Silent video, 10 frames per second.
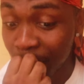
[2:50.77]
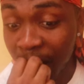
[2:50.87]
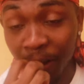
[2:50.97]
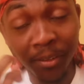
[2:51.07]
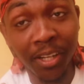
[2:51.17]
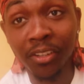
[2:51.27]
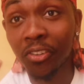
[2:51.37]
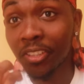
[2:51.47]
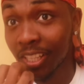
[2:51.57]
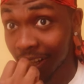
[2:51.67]
I'm not
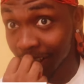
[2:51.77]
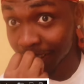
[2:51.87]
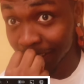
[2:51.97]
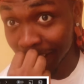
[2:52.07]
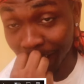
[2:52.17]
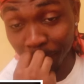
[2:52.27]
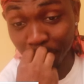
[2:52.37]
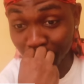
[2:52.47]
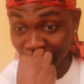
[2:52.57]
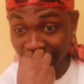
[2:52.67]
gonna lie, she got a
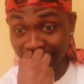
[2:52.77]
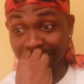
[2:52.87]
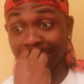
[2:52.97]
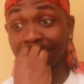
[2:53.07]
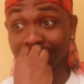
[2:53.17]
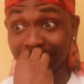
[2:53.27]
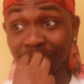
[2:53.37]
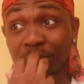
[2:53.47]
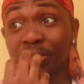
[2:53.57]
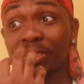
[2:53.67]
point there.
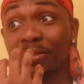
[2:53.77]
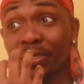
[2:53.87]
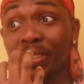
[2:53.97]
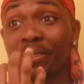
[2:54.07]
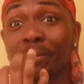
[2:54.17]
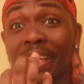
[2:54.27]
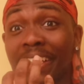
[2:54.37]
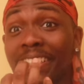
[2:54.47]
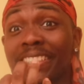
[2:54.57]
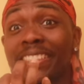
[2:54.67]
That's what she's
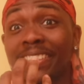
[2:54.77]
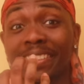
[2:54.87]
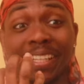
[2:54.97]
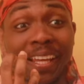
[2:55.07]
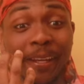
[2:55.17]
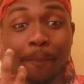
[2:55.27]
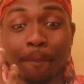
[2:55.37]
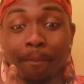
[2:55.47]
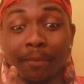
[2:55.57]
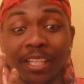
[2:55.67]
making it, like,
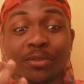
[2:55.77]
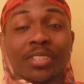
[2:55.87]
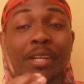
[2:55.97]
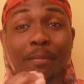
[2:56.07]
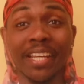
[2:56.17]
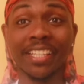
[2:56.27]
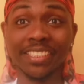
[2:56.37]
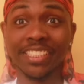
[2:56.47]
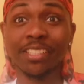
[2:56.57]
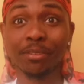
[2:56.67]
that's what they're making it
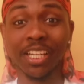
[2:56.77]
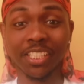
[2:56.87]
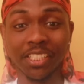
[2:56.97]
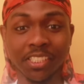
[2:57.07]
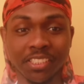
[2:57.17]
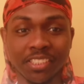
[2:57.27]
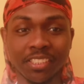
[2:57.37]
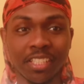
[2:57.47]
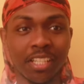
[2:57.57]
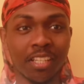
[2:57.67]
seem like, because
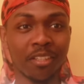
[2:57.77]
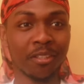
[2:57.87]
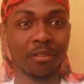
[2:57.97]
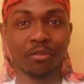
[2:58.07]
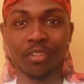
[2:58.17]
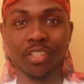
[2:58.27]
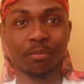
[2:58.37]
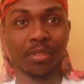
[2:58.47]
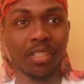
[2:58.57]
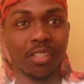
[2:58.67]
Rhea
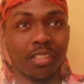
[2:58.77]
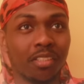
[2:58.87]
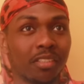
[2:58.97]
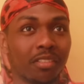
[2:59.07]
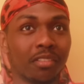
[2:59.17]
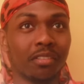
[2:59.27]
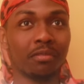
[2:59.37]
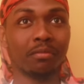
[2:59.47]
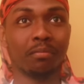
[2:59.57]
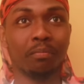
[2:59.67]
be
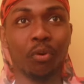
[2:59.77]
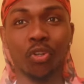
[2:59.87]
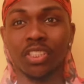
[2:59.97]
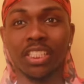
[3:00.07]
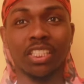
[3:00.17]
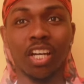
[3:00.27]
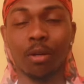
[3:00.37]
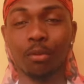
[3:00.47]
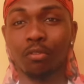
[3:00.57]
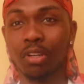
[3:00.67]
bossing
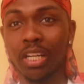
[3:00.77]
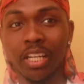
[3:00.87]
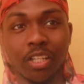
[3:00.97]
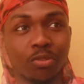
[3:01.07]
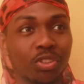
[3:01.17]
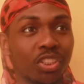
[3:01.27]
Dom around.